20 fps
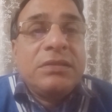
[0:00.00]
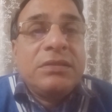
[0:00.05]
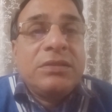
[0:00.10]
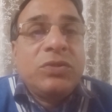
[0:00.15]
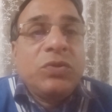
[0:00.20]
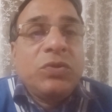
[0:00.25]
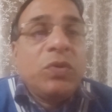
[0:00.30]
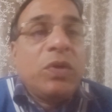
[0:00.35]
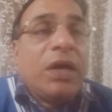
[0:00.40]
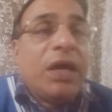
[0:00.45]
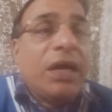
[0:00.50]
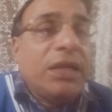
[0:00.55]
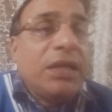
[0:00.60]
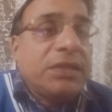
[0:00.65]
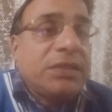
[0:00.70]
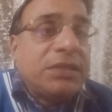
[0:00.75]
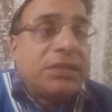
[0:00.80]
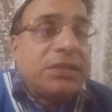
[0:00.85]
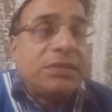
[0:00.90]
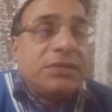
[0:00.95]
to
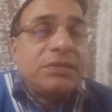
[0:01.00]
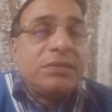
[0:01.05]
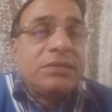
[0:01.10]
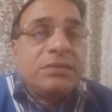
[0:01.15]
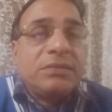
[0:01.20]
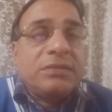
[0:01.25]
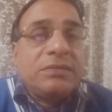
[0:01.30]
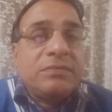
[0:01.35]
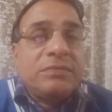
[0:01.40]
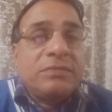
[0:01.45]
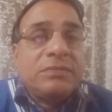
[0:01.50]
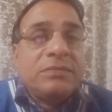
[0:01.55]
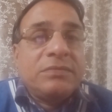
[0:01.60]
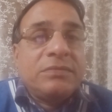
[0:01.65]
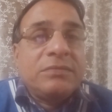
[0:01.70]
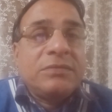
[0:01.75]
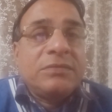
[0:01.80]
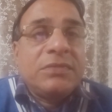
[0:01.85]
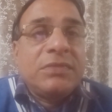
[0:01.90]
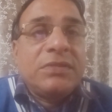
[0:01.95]
another,
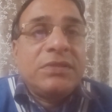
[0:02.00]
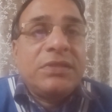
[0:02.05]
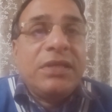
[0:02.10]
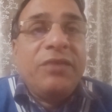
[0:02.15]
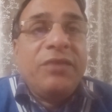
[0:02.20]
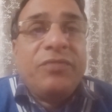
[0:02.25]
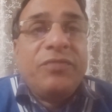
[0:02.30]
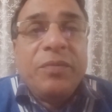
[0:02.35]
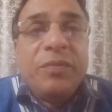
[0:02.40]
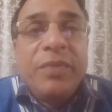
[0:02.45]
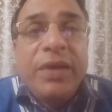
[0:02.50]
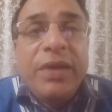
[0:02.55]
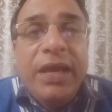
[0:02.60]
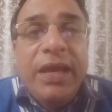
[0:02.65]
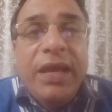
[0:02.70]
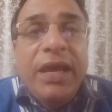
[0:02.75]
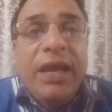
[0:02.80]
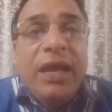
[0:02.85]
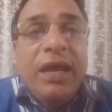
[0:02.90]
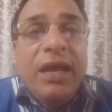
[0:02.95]
say from
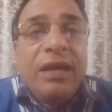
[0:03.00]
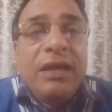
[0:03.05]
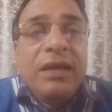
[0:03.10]
A